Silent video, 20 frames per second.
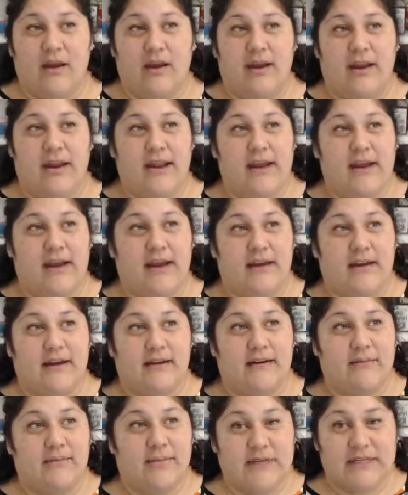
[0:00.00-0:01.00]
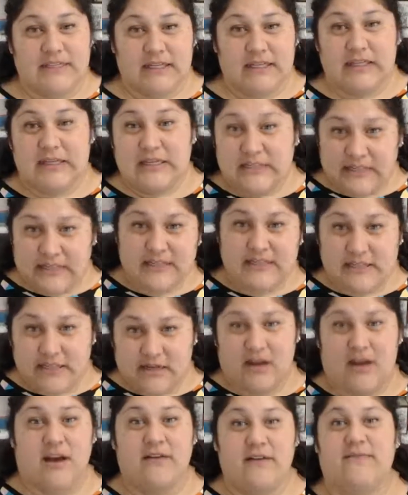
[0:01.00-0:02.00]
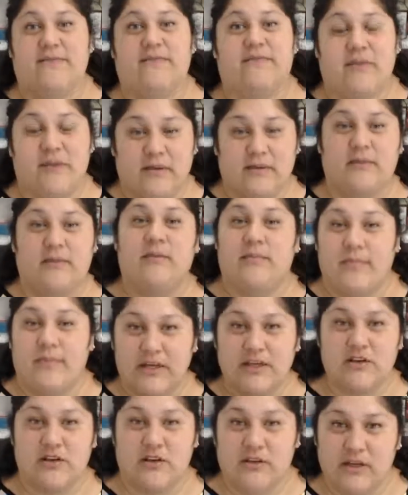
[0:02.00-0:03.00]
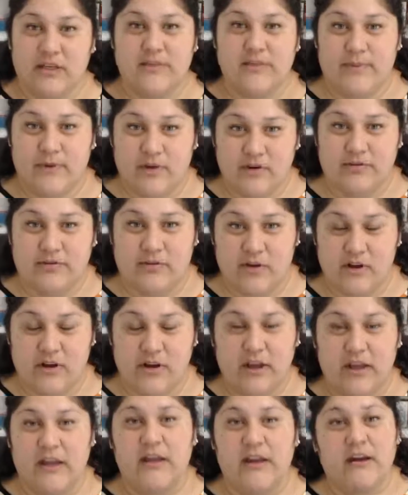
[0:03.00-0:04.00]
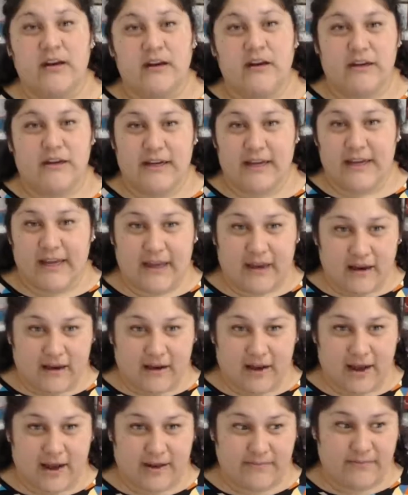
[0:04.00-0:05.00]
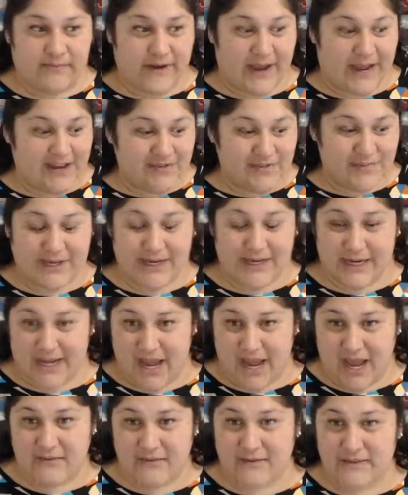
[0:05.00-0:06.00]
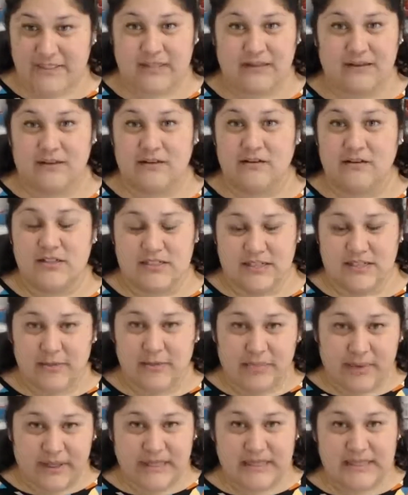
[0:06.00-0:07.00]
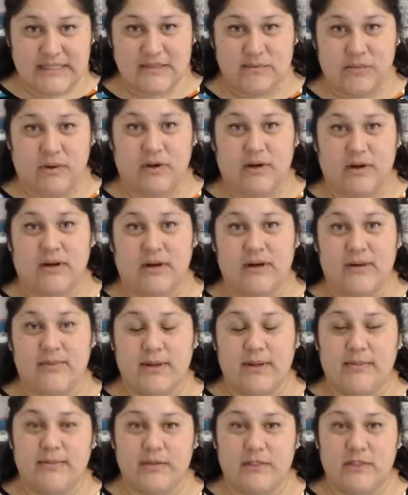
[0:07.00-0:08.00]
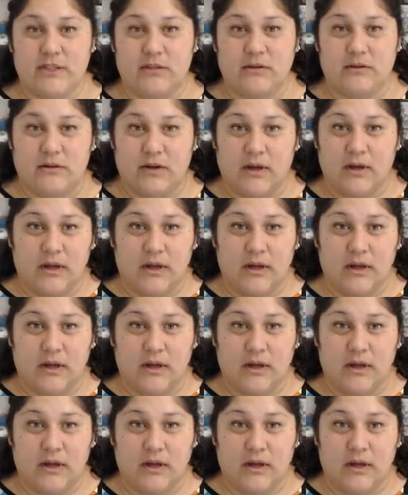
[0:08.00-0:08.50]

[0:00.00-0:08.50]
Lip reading: and basically dust it off, make sure it looks beautiful. You're going to get 5 PDFs. There's templates where you're going to be able to